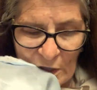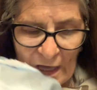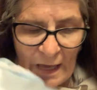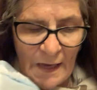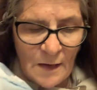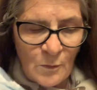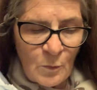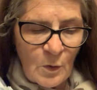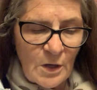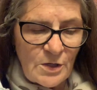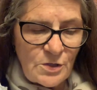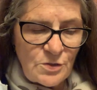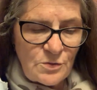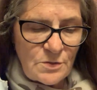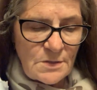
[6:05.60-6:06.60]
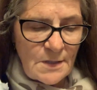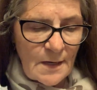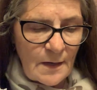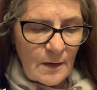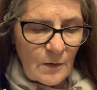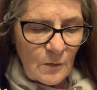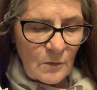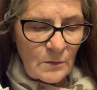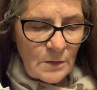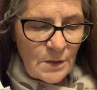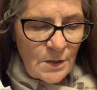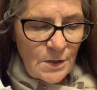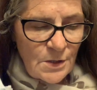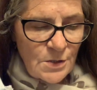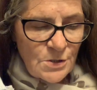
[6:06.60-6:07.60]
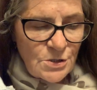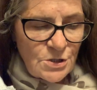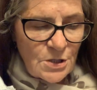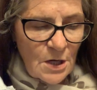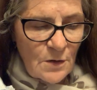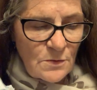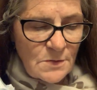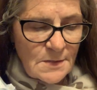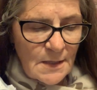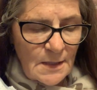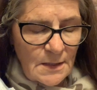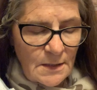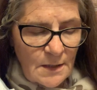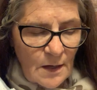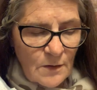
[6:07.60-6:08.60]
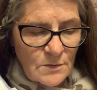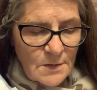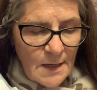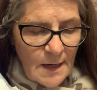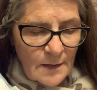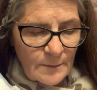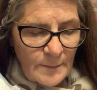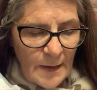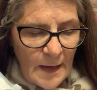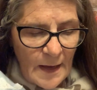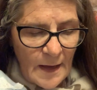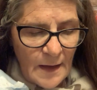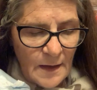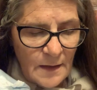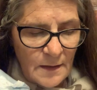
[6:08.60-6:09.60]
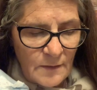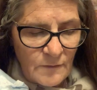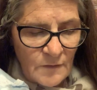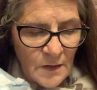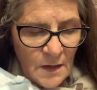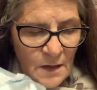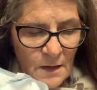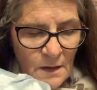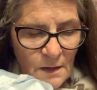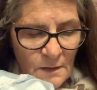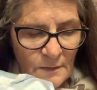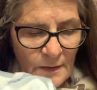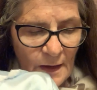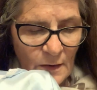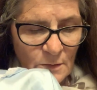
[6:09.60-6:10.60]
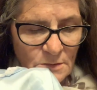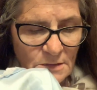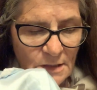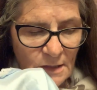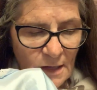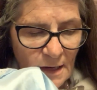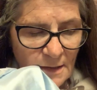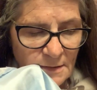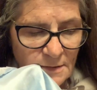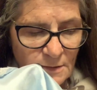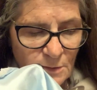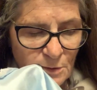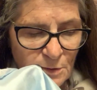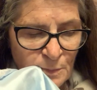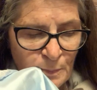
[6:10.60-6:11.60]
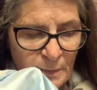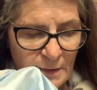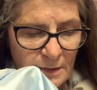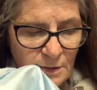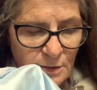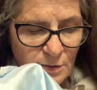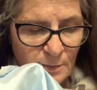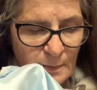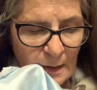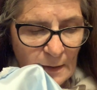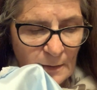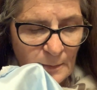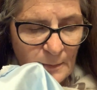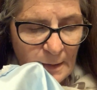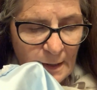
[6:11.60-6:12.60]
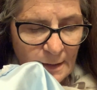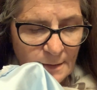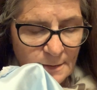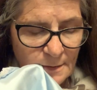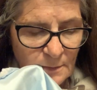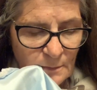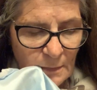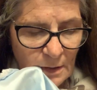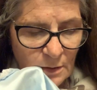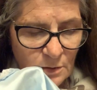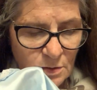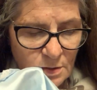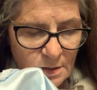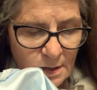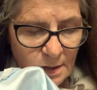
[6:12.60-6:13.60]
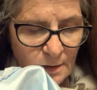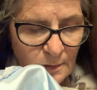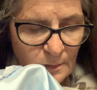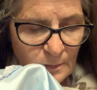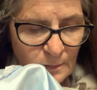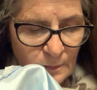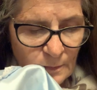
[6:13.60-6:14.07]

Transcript: And what you tell shows that he knows how to behave. That was a nice little speech about the medicine Mother sent him.